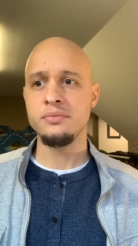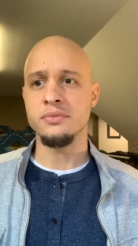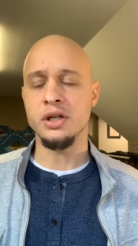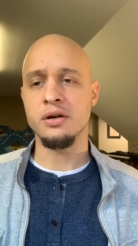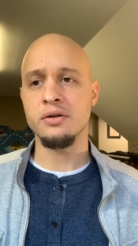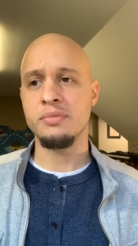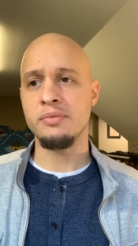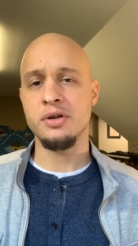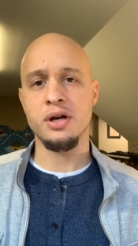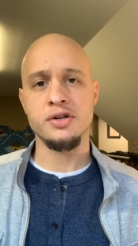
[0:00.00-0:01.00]
you know,
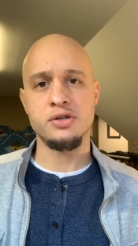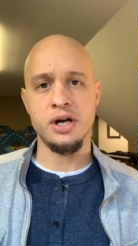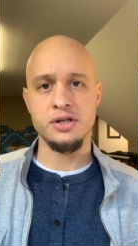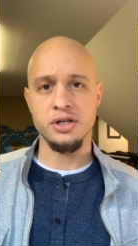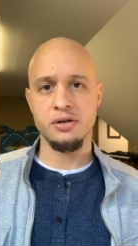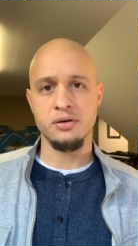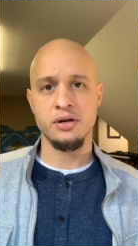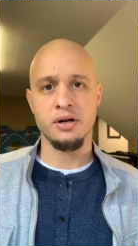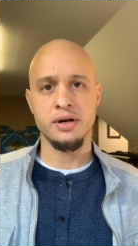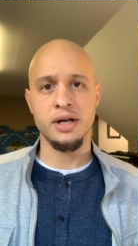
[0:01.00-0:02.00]
maybe you got a strategy going
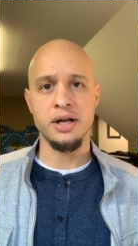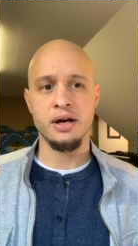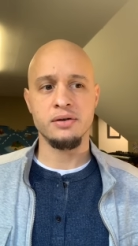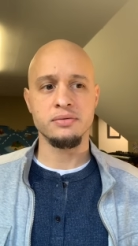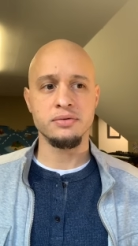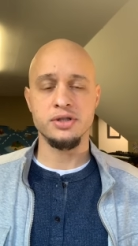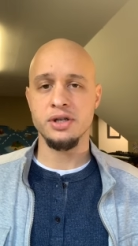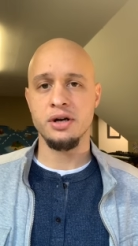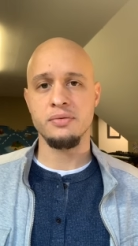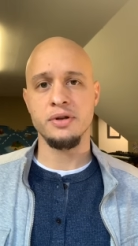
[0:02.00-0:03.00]
on right now,
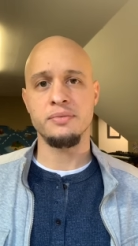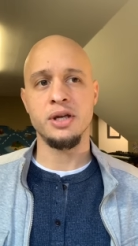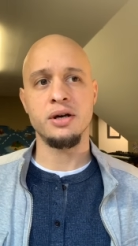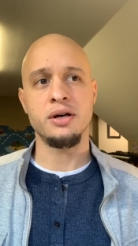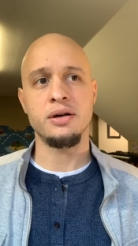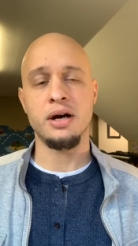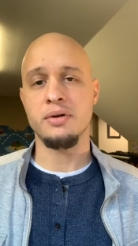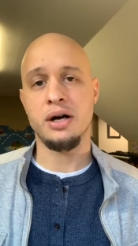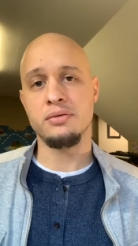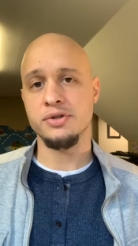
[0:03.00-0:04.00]
share it with me.
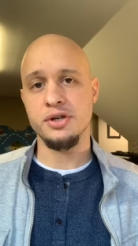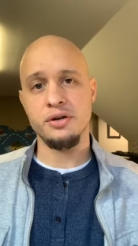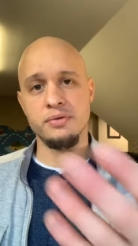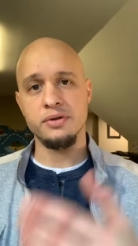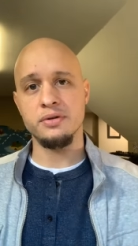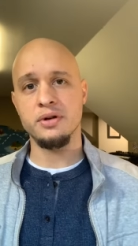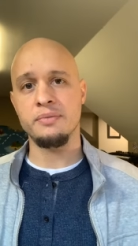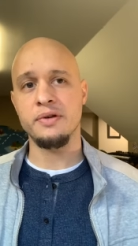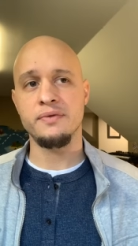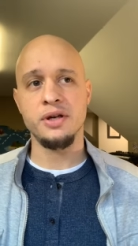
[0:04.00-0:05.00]
I'll share it with
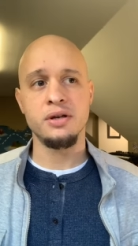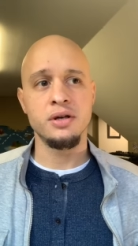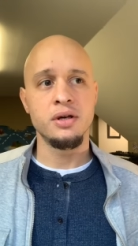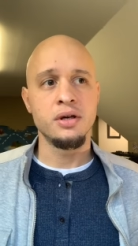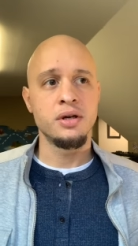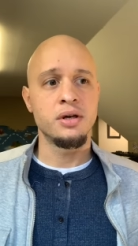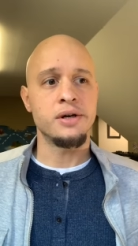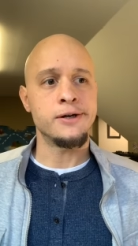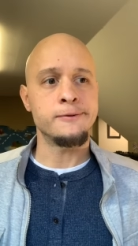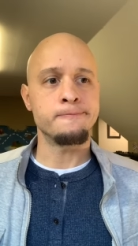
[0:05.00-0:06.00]
on my feed.
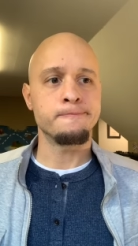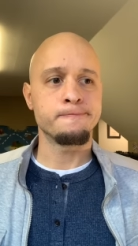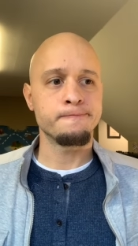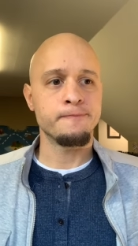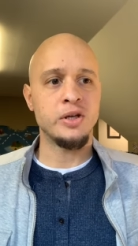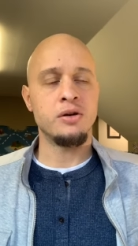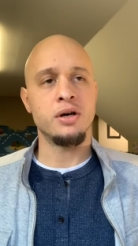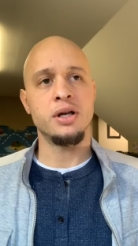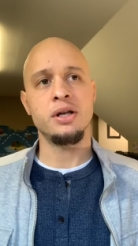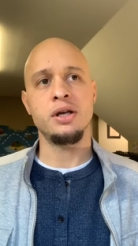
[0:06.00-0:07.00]

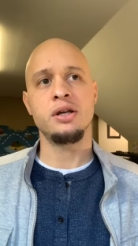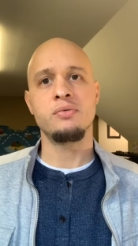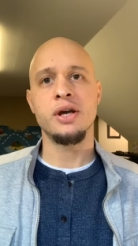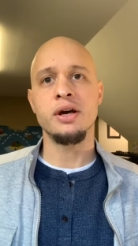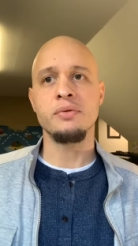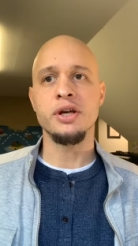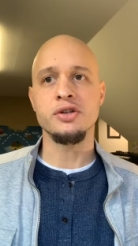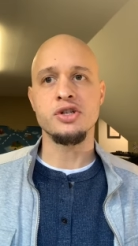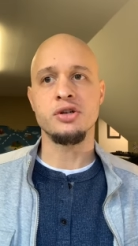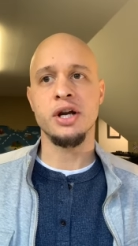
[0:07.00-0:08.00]
Any way that we could
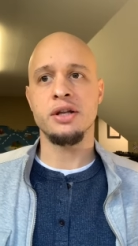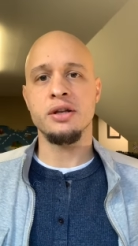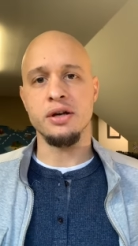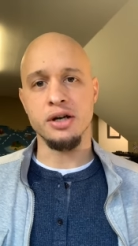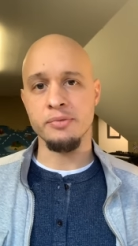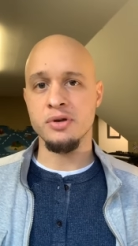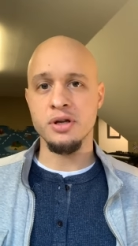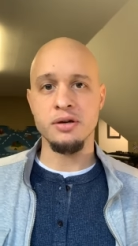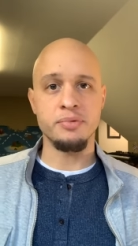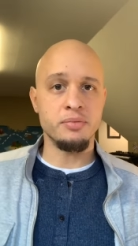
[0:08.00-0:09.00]
strengthen the
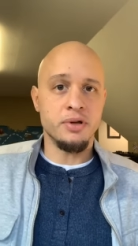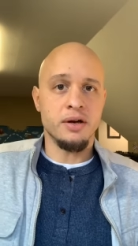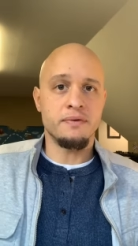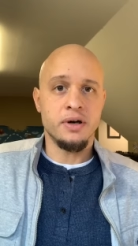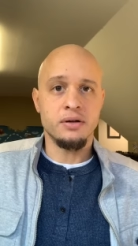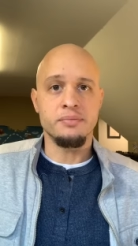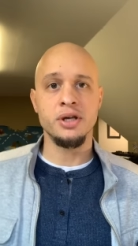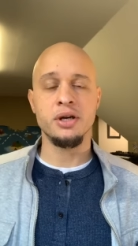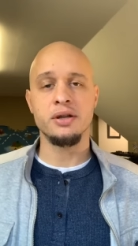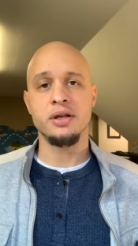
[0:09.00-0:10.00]
community of people that follow
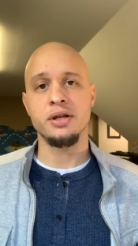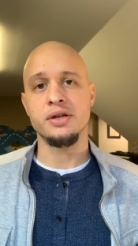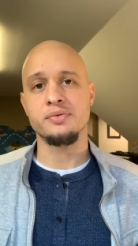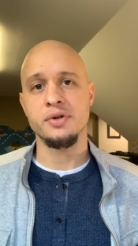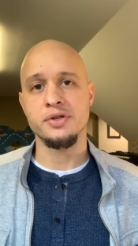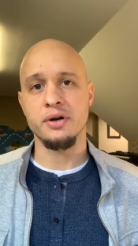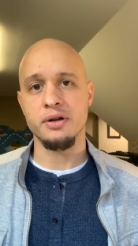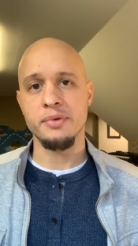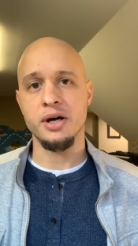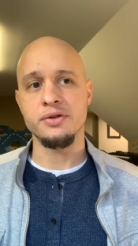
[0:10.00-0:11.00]
me, I think that's what it's all
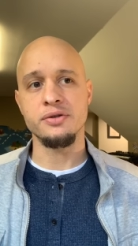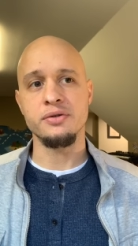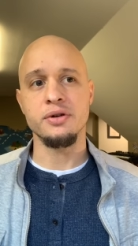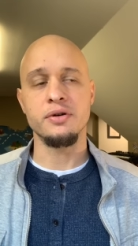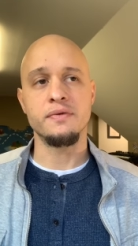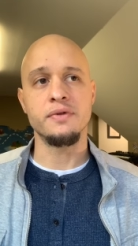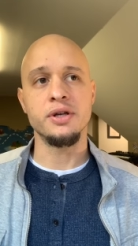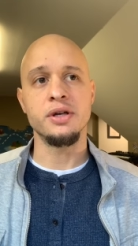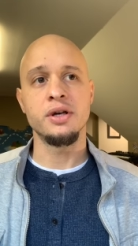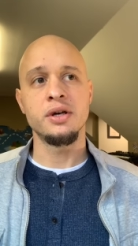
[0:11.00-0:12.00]
about too. And
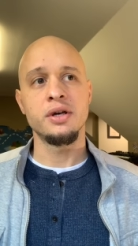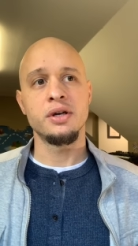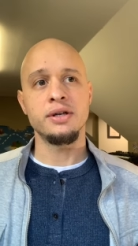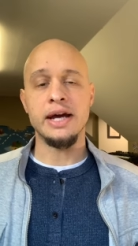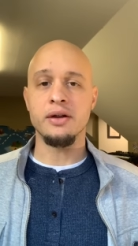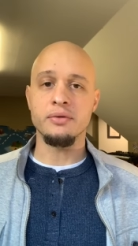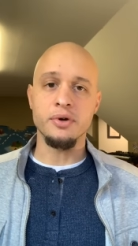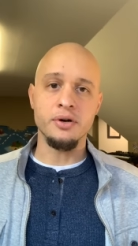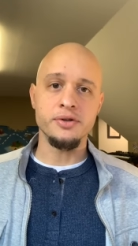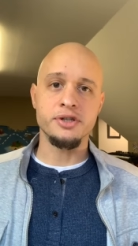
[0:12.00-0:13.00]
hopefully down the
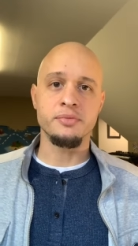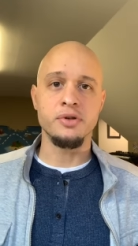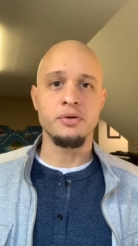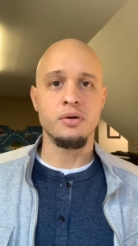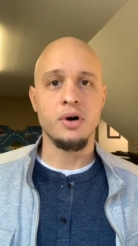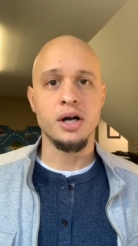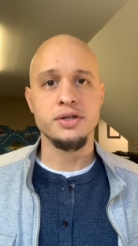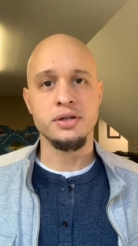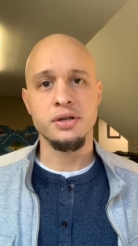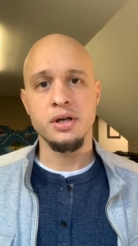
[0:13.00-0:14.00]
road, some of you are
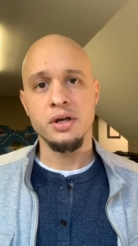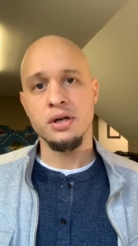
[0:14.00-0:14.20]
watching,